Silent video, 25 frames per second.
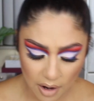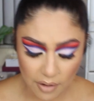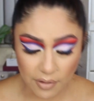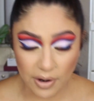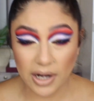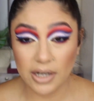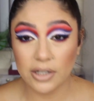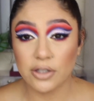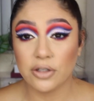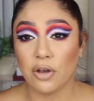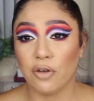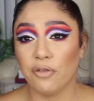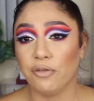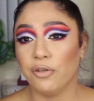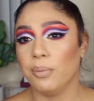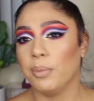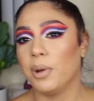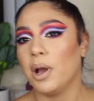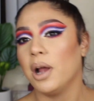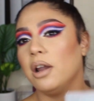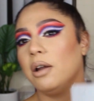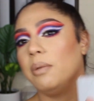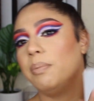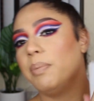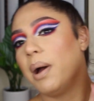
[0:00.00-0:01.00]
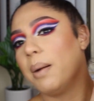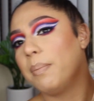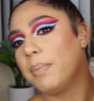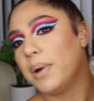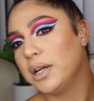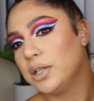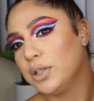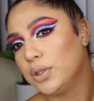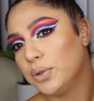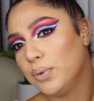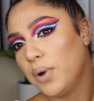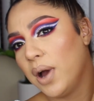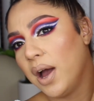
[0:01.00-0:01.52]
All right, so from Colourpop,
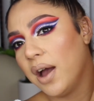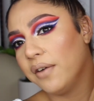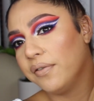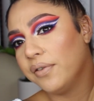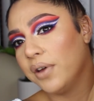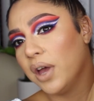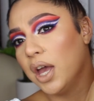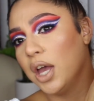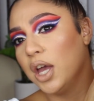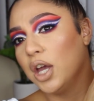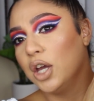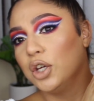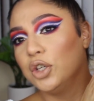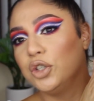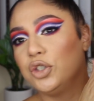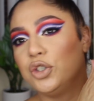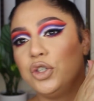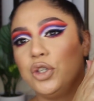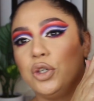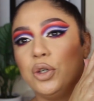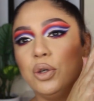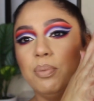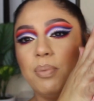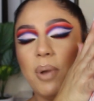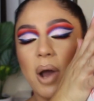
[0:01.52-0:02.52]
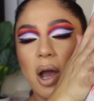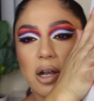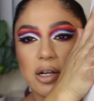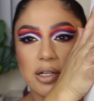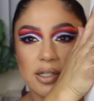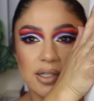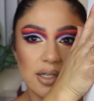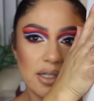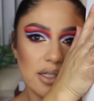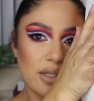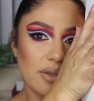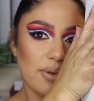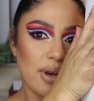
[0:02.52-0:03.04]
I do have 2
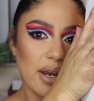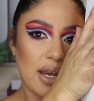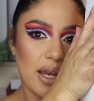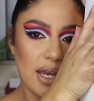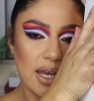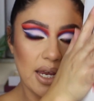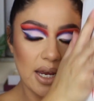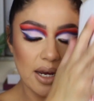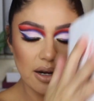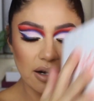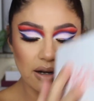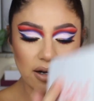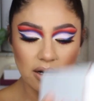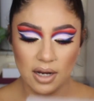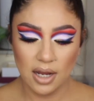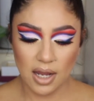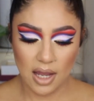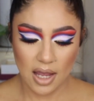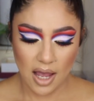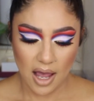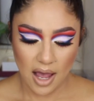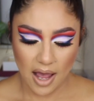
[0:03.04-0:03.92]
boxes right here.